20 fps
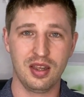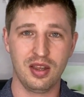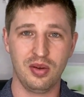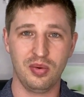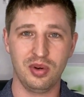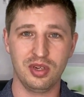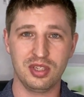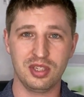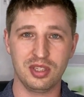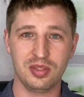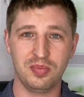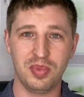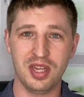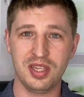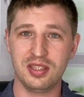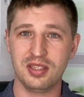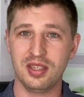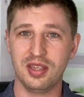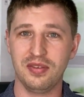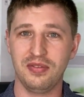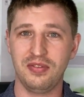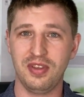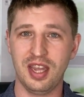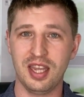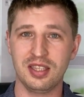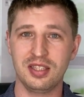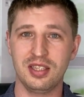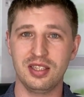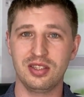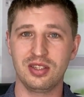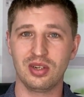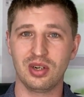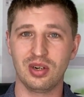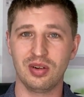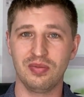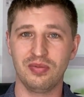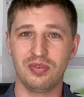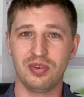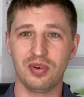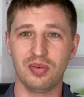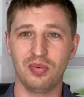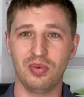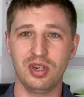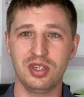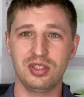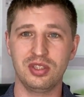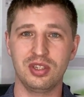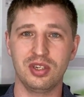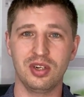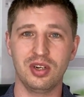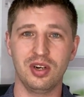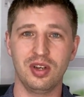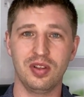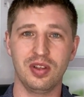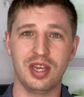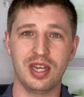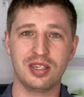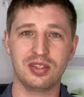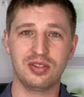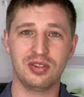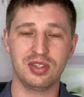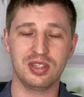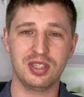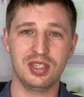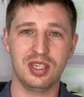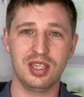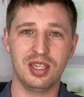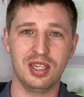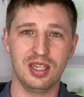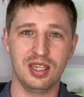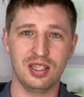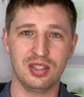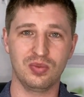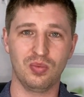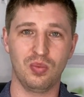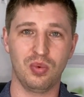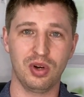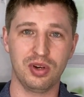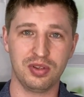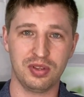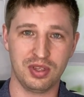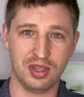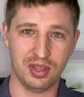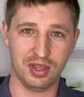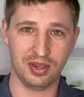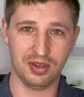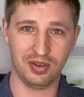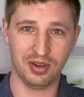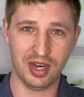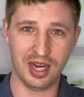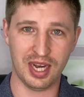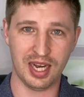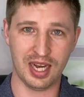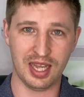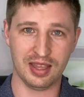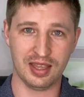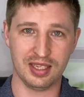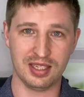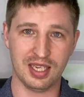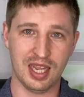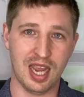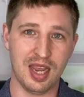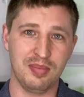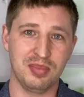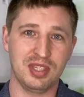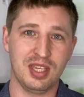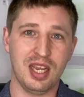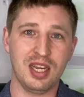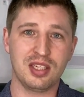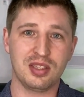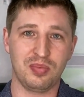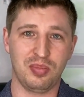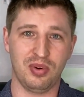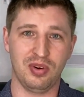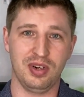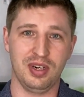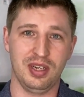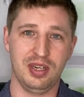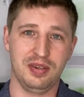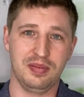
which is basically a fancy term for what your electricity is worth to the grid at the time it's exported.